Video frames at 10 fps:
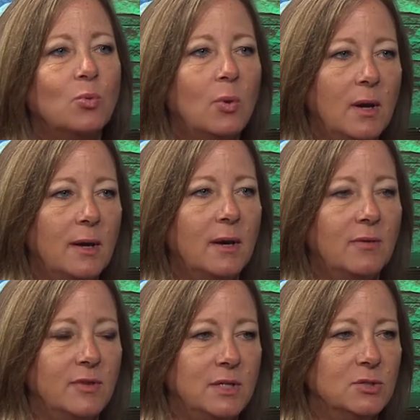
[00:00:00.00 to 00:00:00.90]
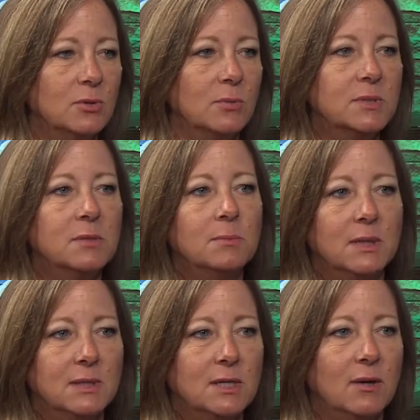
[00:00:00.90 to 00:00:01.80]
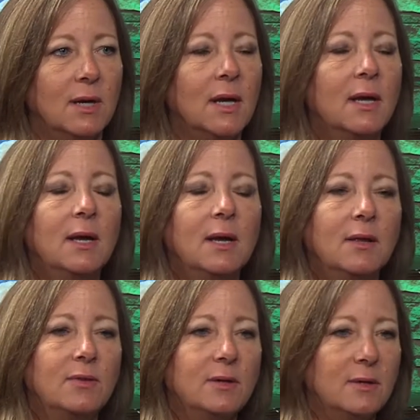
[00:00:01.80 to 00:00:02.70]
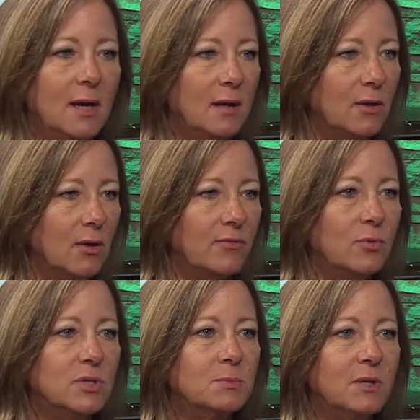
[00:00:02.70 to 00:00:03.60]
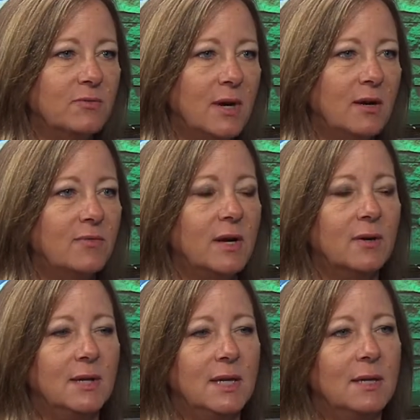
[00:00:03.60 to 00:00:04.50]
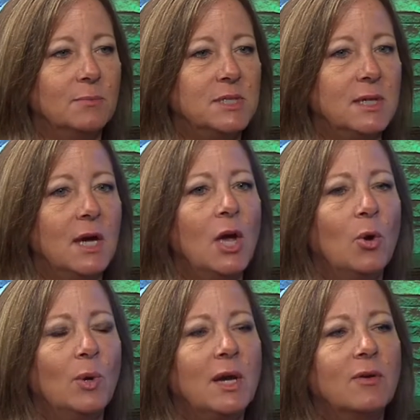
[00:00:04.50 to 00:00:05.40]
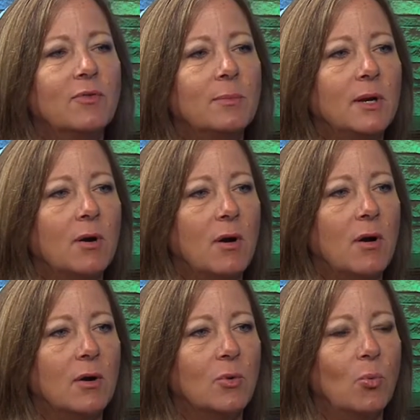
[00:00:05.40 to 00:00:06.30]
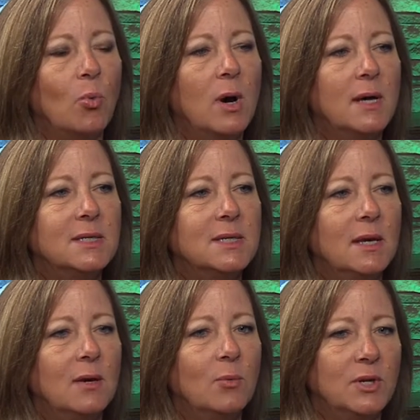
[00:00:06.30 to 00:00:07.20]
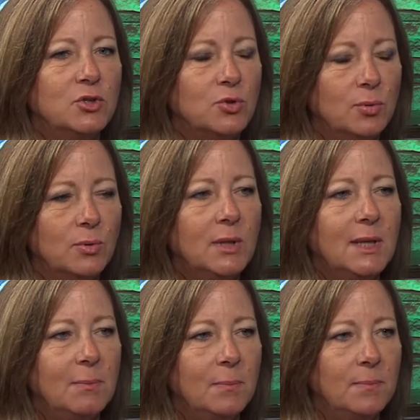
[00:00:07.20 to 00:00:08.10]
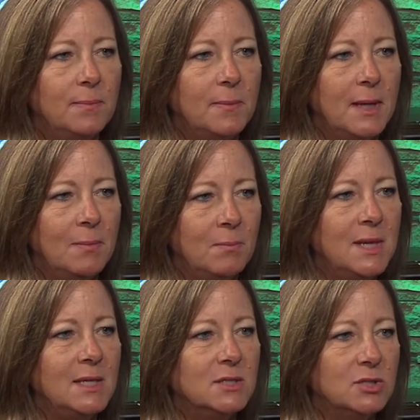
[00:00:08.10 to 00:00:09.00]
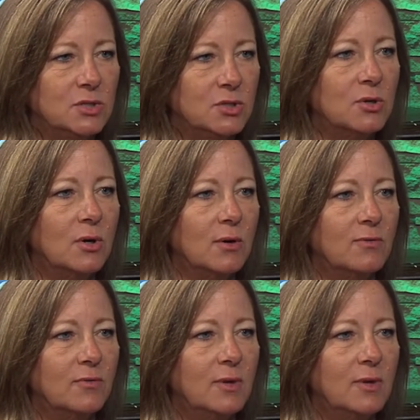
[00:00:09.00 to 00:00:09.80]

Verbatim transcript: one of these groups, the military, the uh, law enforcement, firefighter, and EMT. We hear from their heart what, what truly it means to serve.